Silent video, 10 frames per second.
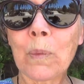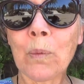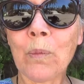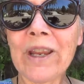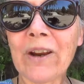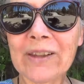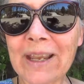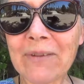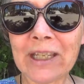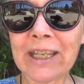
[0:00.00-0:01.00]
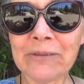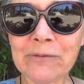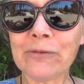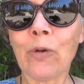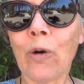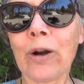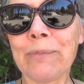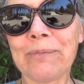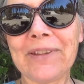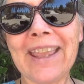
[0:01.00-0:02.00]
we are living in
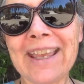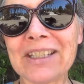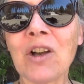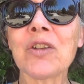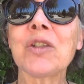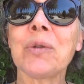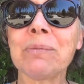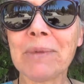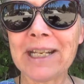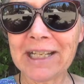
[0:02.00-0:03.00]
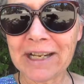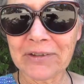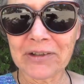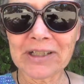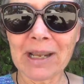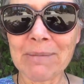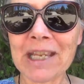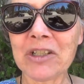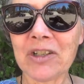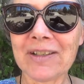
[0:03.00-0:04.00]
form and also in many other
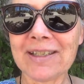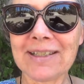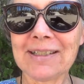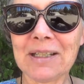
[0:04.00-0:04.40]
dimensions.